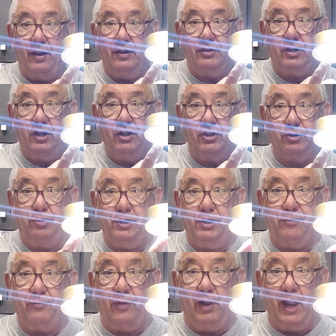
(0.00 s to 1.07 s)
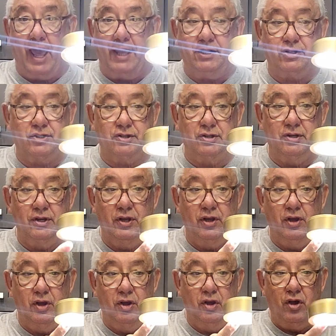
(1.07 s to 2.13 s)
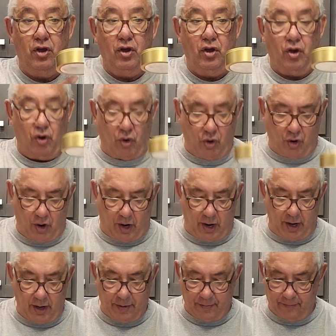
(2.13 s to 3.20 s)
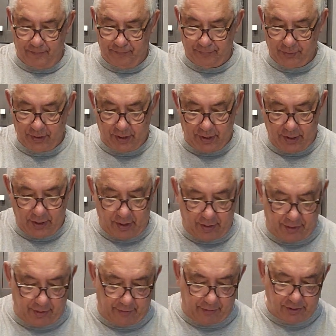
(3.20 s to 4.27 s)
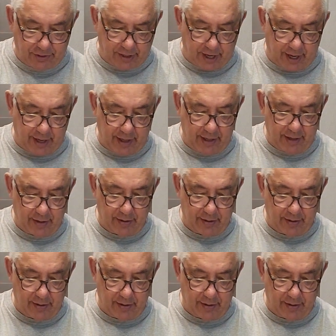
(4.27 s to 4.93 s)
and see there's three different lights. Or there is a